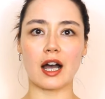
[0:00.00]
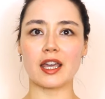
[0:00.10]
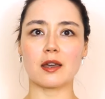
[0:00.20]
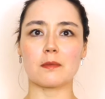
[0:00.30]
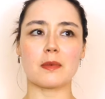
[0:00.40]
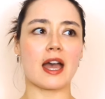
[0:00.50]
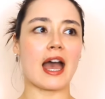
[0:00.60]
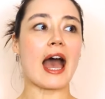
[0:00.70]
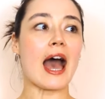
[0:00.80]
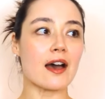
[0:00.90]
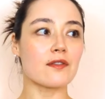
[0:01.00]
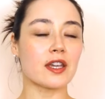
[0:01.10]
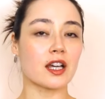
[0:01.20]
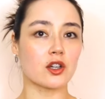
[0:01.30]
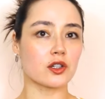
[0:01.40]
I am
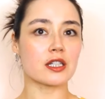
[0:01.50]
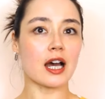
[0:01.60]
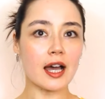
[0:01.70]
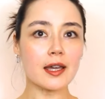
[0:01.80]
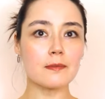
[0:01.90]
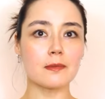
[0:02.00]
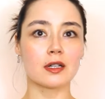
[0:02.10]
having a good time.